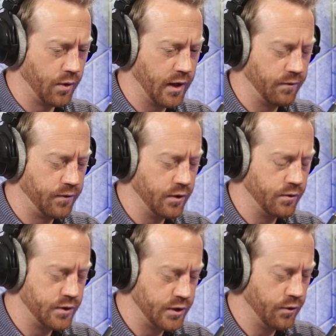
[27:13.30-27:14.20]
if you
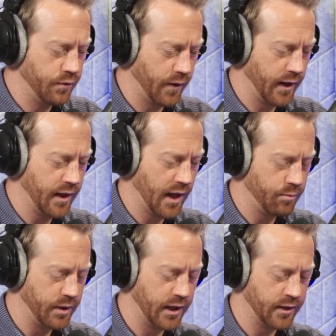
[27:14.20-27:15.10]
do find that
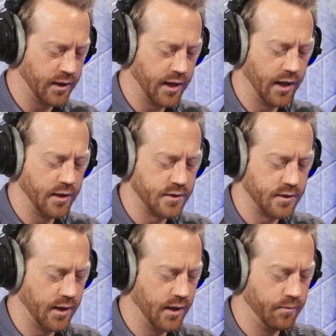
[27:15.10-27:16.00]
being the case,
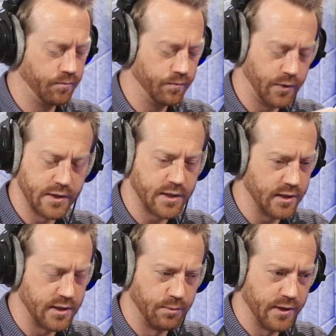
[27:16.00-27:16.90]
let's get
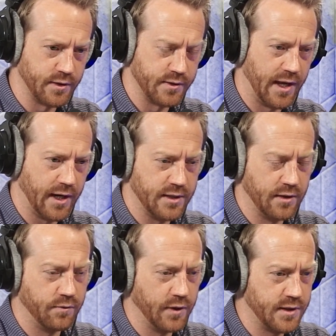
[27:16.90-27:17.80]
some muscles
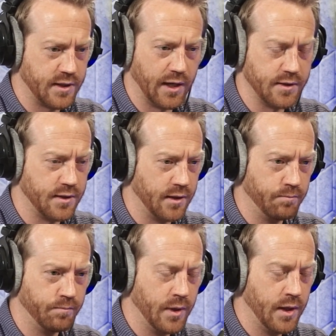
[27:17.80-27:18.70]
active. Let's get some